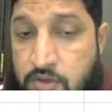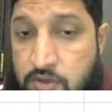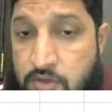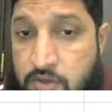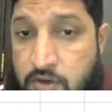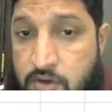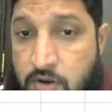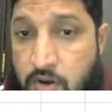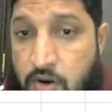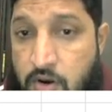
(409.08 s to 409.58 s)
it
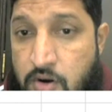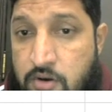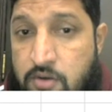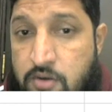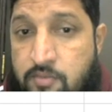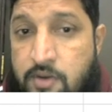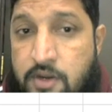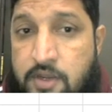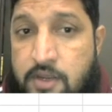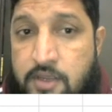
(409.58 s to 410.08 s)
will
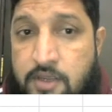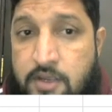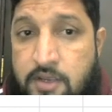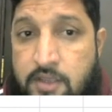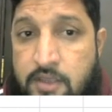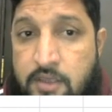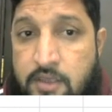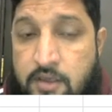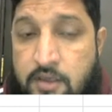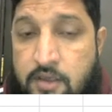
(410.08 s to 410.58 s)

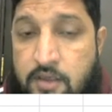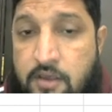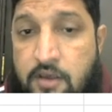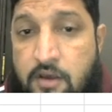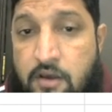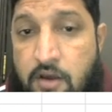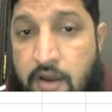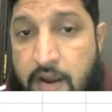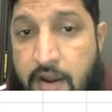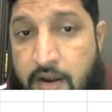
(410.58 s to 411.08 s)
automatically
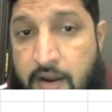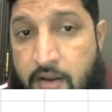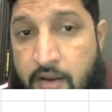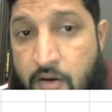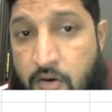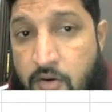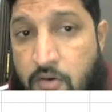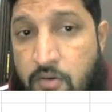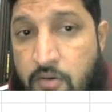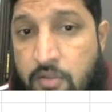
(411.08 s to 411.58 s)
add
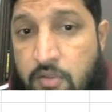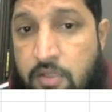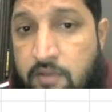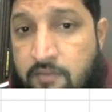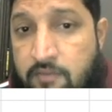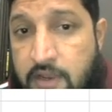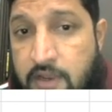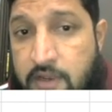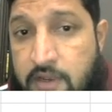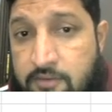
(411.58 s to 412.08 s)
all the
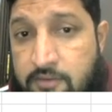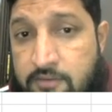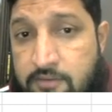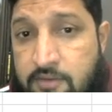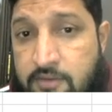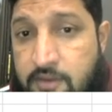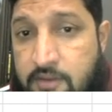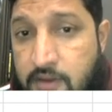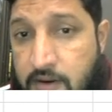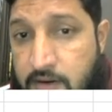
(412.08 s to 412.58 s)

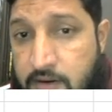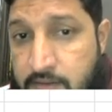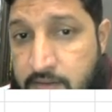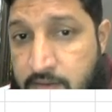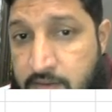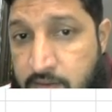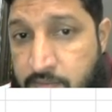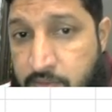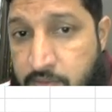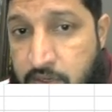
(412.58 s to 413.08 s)
values under
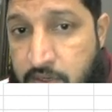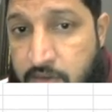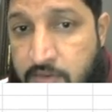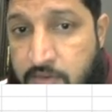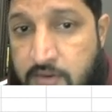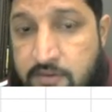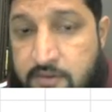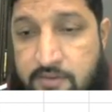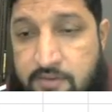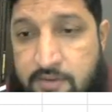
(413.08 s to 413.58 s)
that
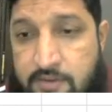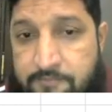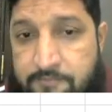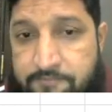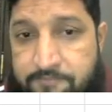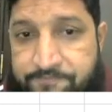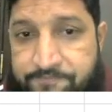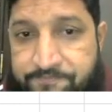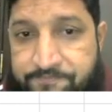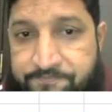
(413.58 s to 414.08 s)
particular cell.
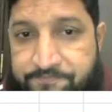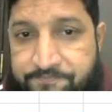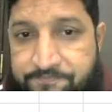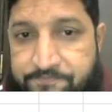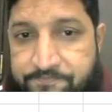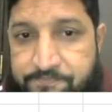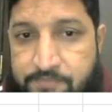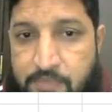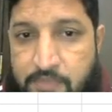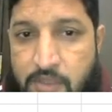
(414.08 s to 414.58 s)

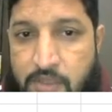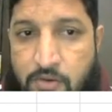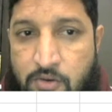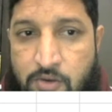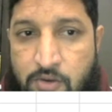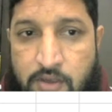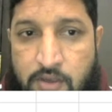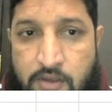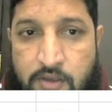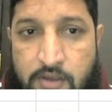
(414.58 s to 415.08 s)

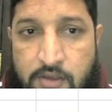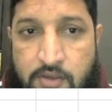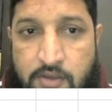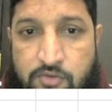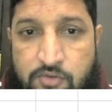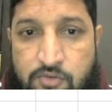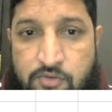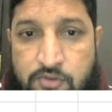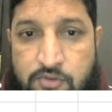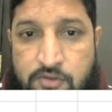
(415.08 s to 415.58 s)
Okay,
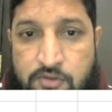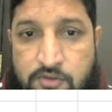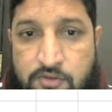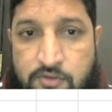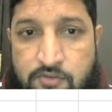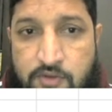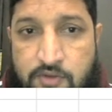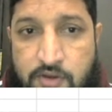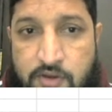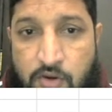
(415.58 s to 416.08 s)
so this
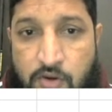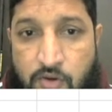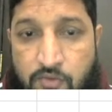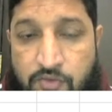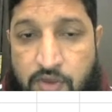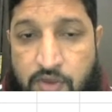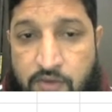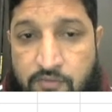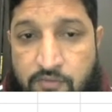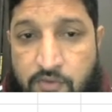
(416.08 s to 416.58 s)
is where now
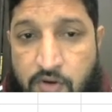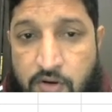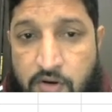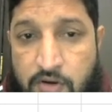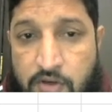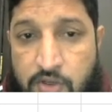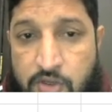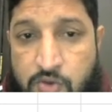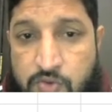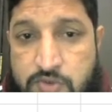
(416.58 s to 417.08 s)
we are not
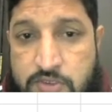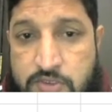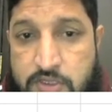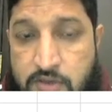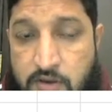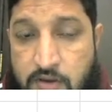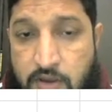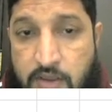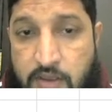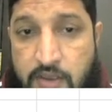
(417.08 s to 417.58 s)
using
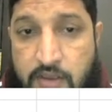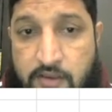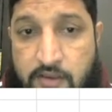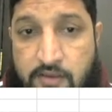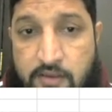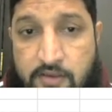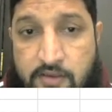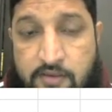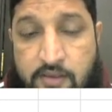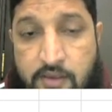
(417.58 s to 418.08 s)

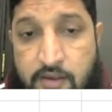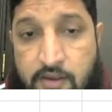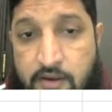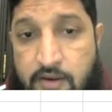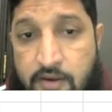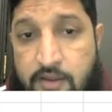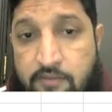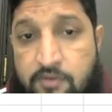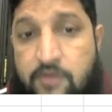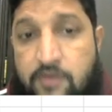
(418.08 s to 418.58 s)

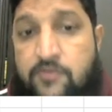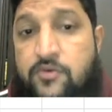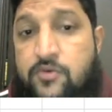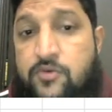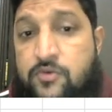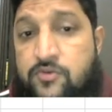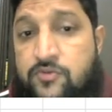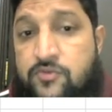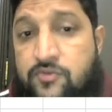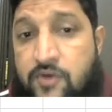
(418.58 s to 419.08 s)
earlier we have
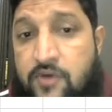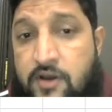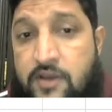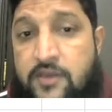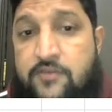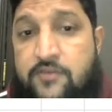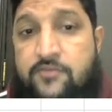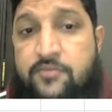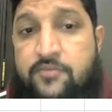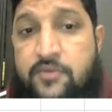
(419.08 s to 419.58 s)
used
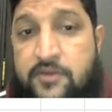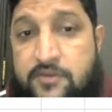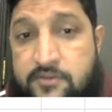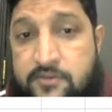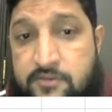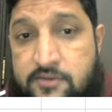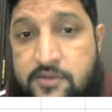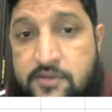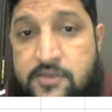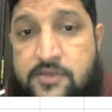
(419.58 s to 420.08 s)
5 plus
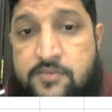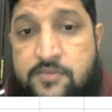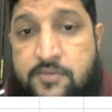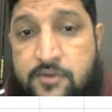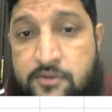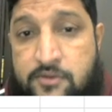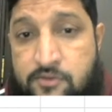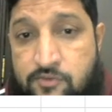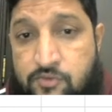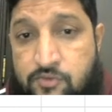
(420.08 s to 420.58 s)
3
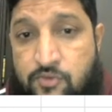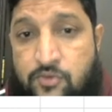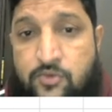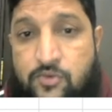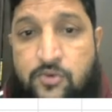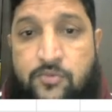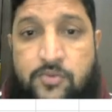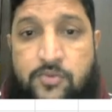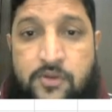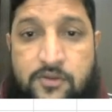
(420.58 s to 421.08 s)
plus
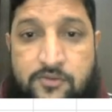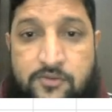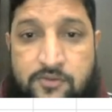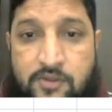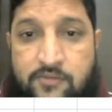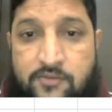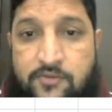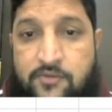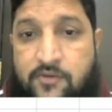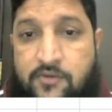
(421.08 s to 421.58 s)
4 plus
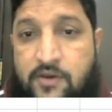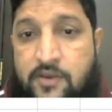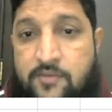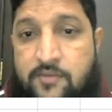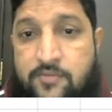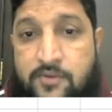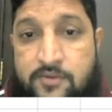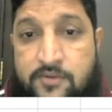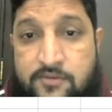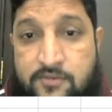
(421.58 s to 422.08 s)
7,
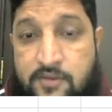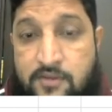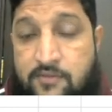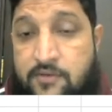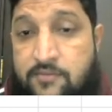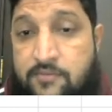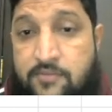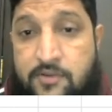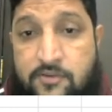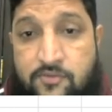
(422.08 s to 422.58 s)
5 plus
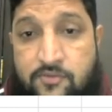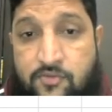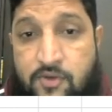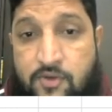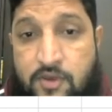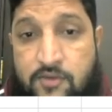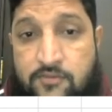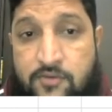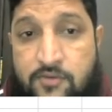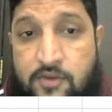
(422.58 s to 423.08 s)
7 plus
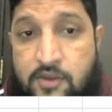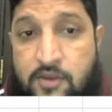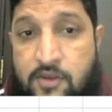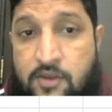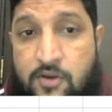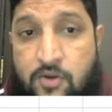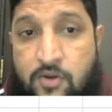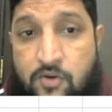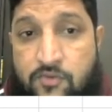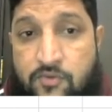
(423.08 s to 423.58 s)
5.
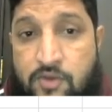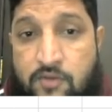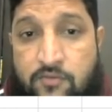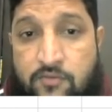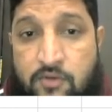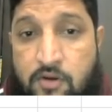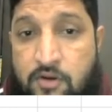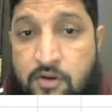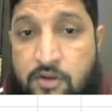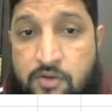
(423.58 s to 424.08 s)
Now we have
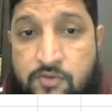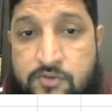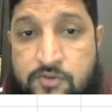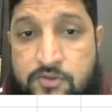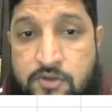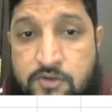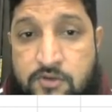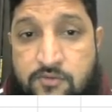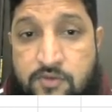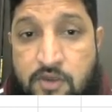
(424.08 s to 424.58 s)
not used
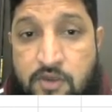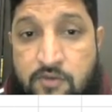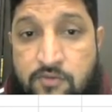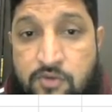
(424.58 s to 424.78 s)
that. We have